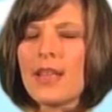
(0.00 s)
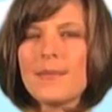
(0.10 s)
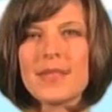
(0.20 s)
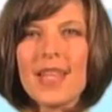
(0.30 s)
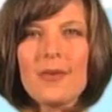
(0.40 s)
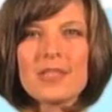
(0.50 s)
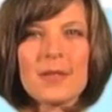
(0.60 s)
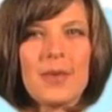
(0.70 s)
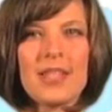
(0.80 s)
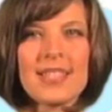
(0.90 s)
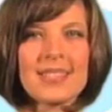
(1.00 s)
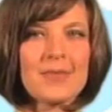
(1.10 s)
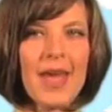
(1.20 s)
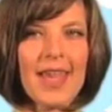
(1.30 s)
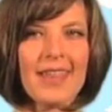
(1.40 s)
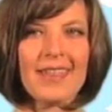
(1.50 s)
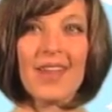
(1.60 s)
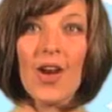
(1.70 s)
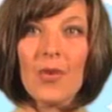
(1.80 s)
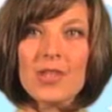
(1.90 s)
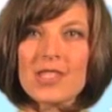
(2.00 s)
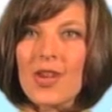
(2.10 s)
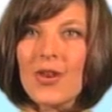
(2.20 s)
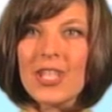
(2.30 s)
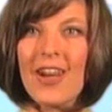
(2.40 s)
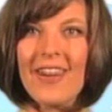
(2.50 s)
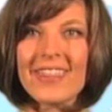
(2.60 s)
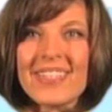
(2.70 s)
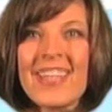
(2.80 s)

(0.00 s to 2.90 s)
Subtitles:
But that was a policeman. What's going on?